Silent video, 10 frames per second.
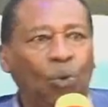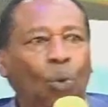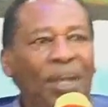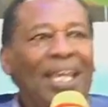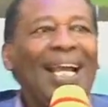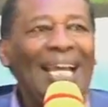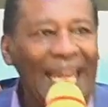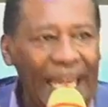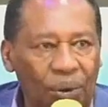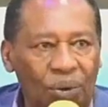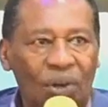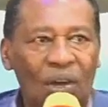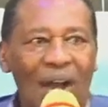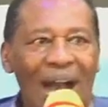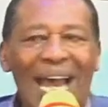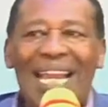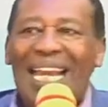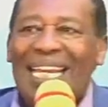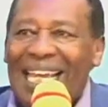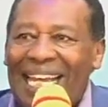hii leo
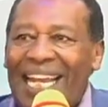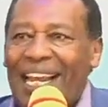ananena na